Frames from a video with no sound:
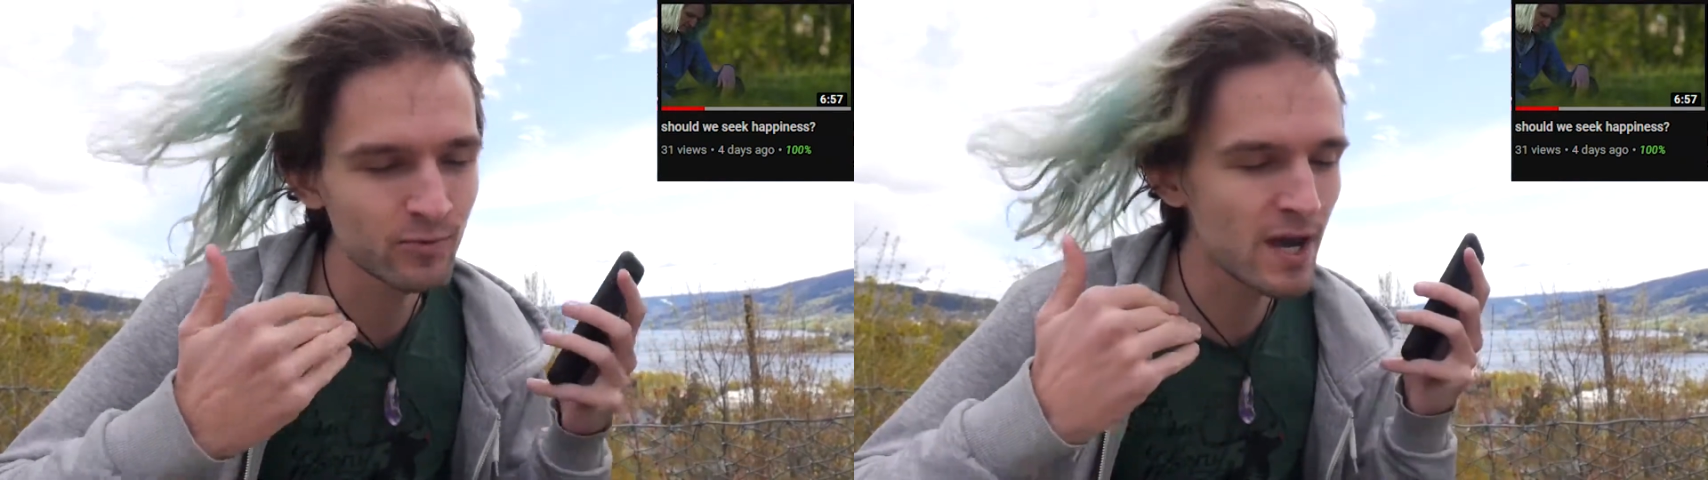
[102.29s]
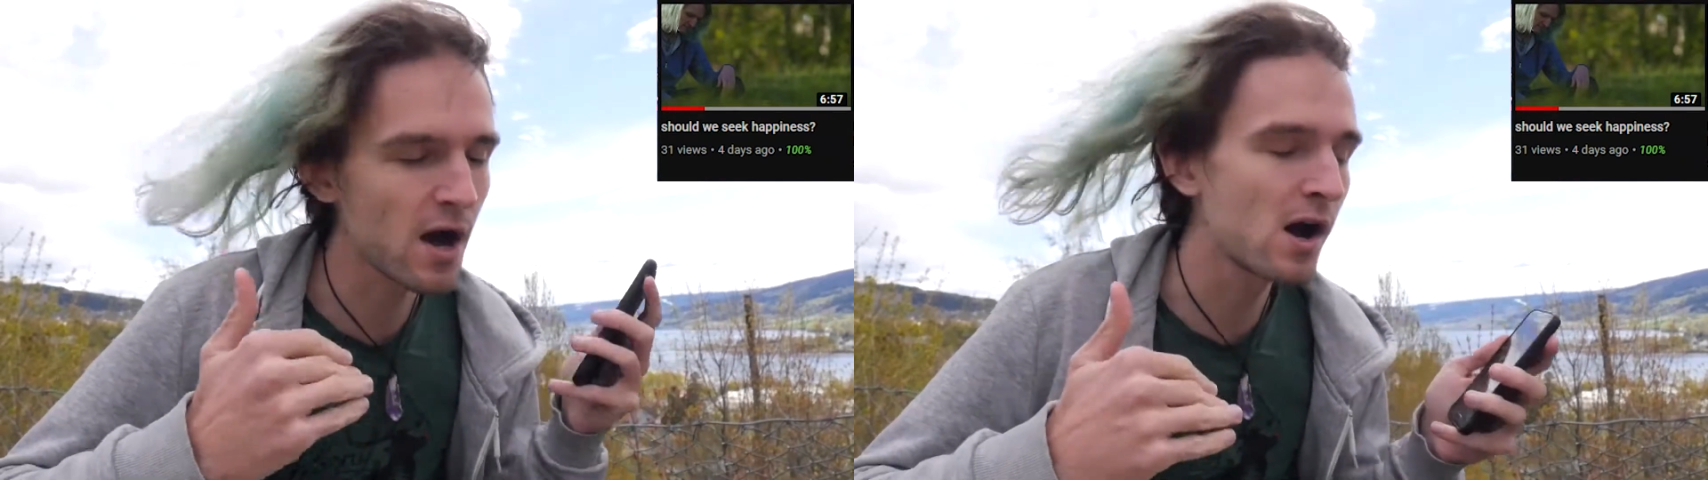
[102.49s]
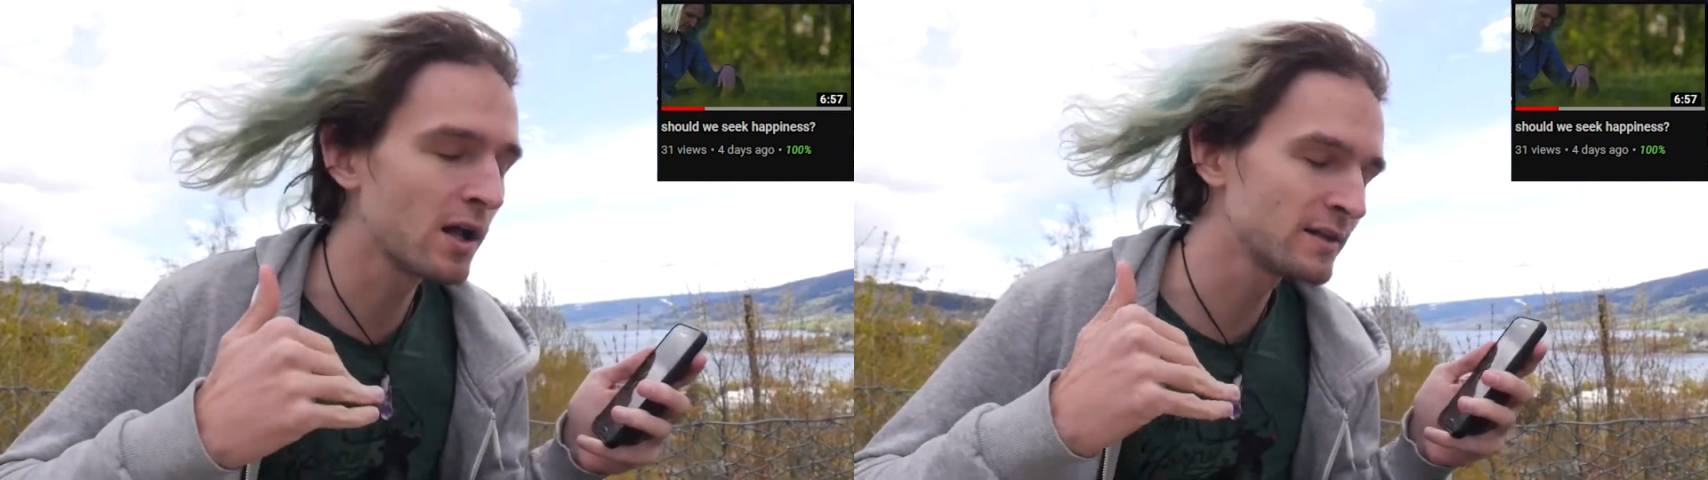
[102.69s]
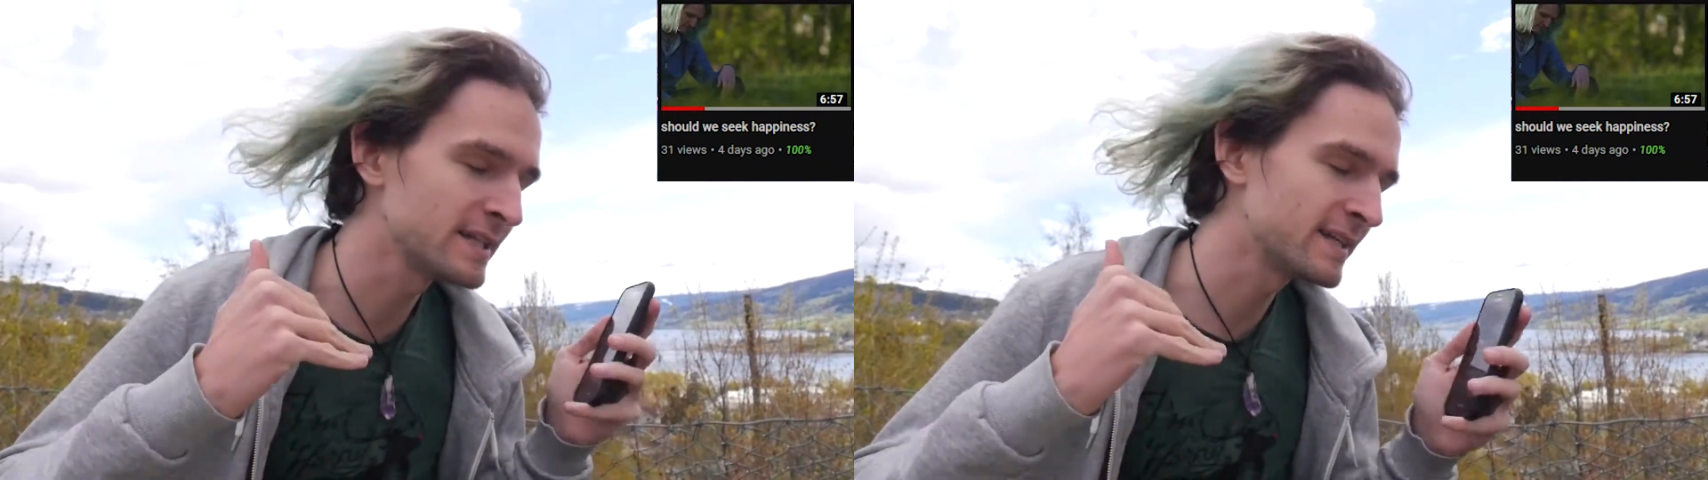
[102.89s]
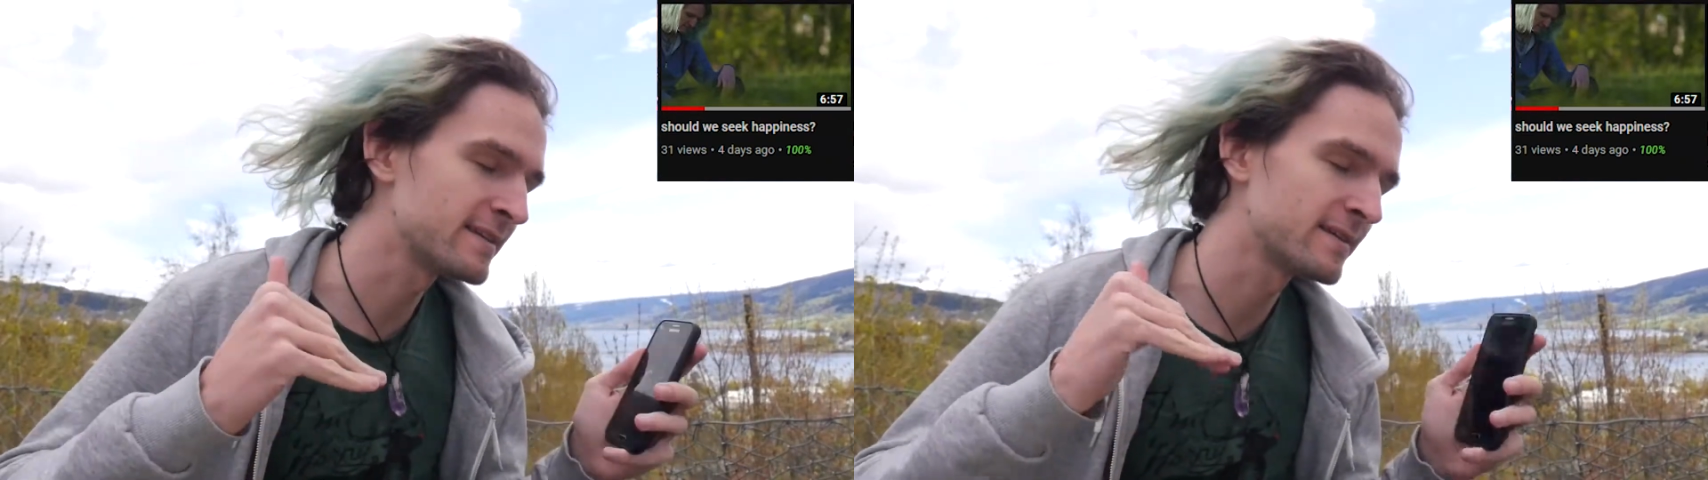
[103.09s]
We all
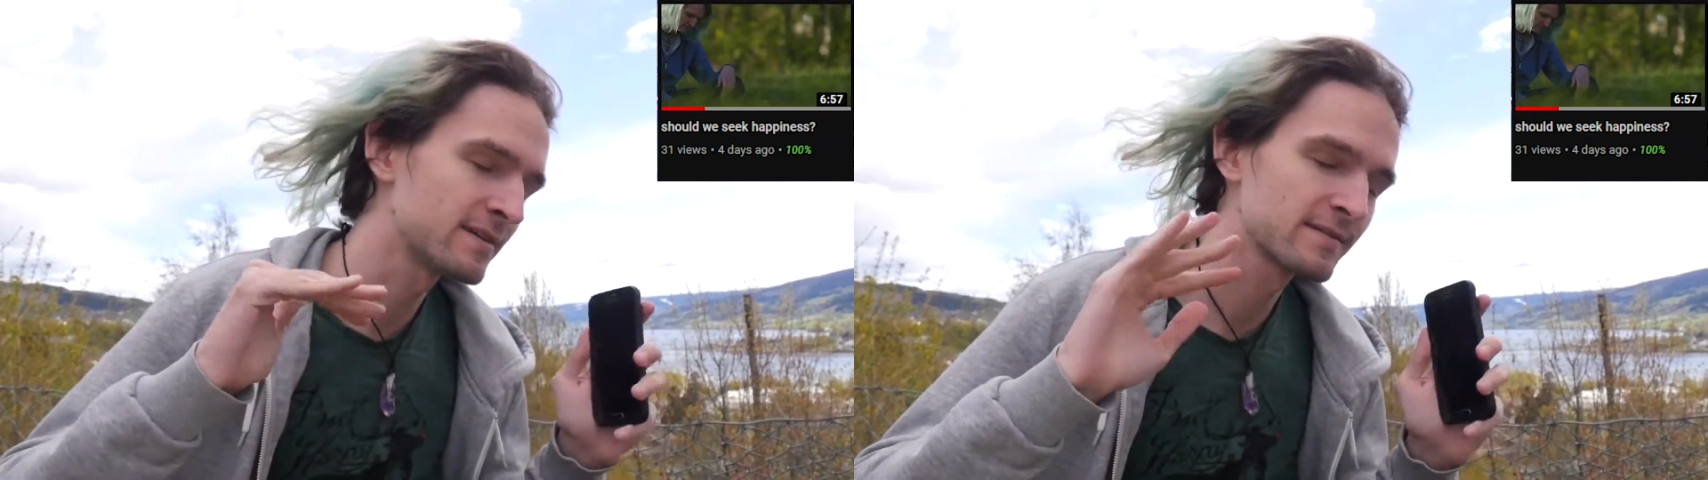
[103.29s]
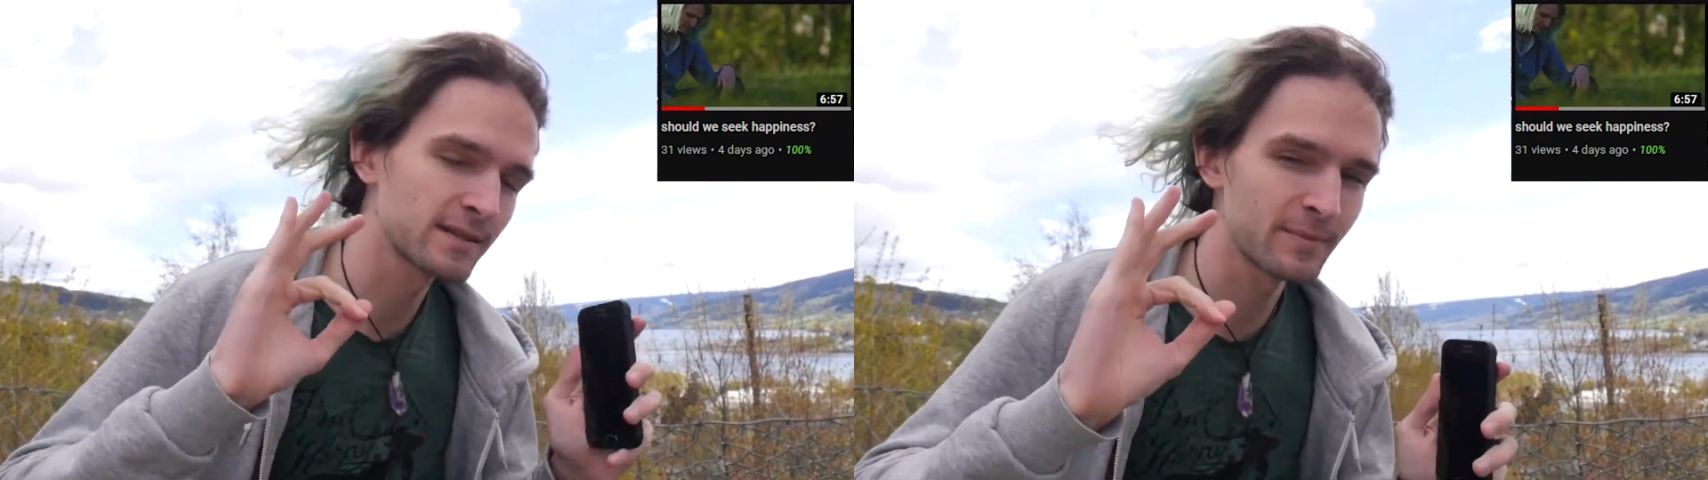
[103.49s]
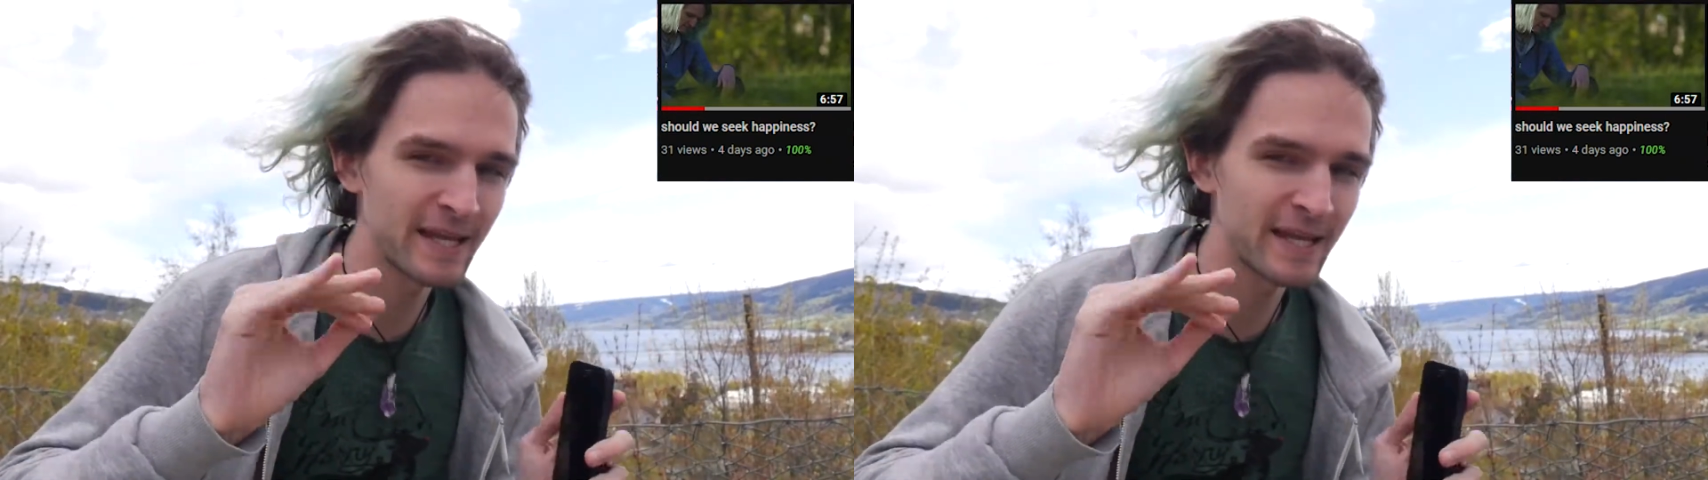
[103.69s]
need some